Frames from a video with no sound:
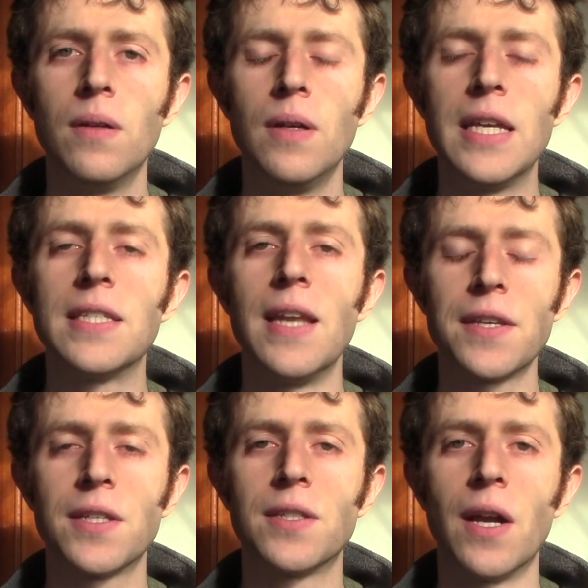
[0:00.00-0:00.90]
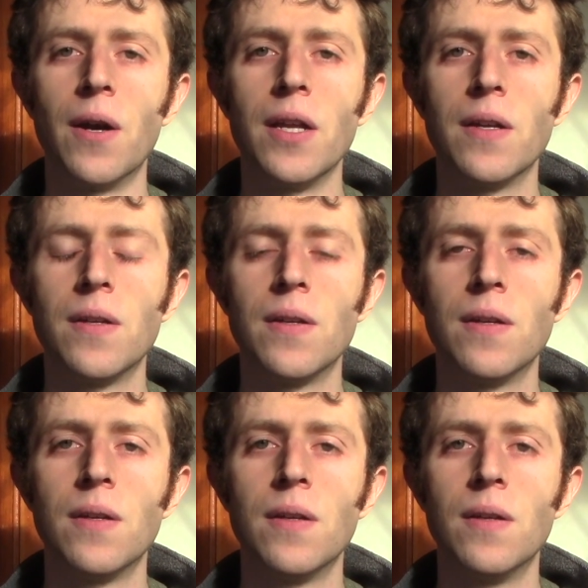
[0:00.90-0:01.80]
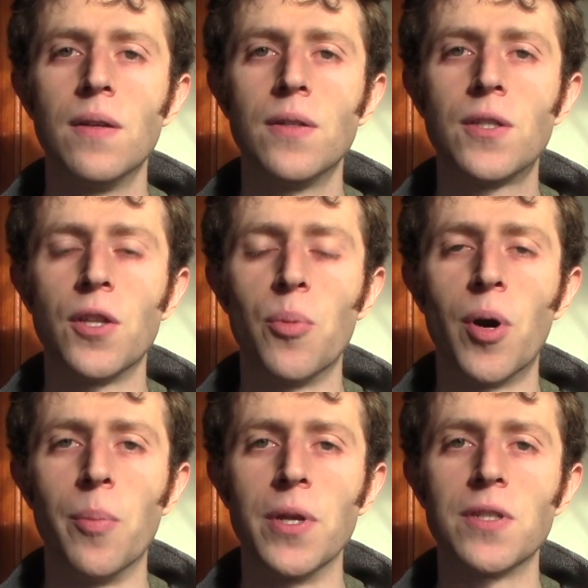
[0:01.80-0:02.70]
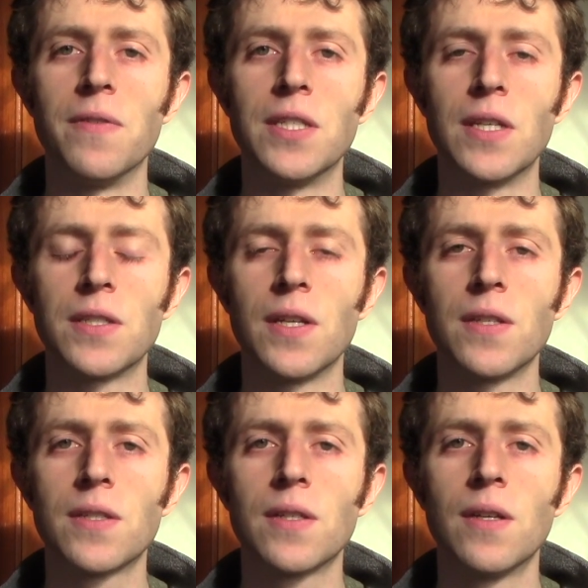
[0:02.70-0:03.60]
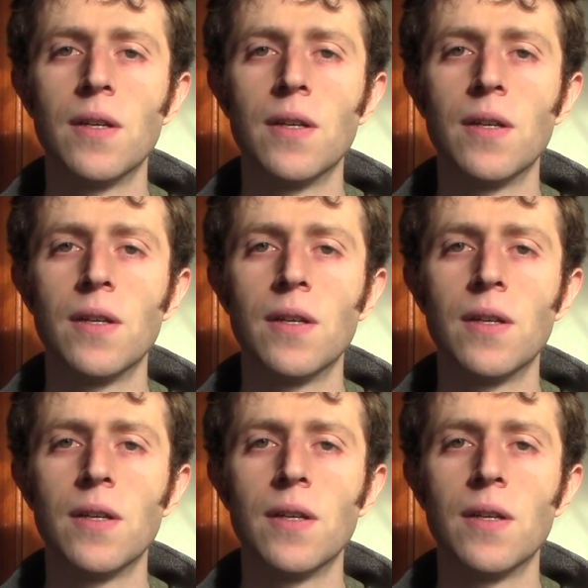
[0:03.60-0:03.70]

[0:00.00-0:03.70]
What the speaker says: is necessary to the purpose of existence.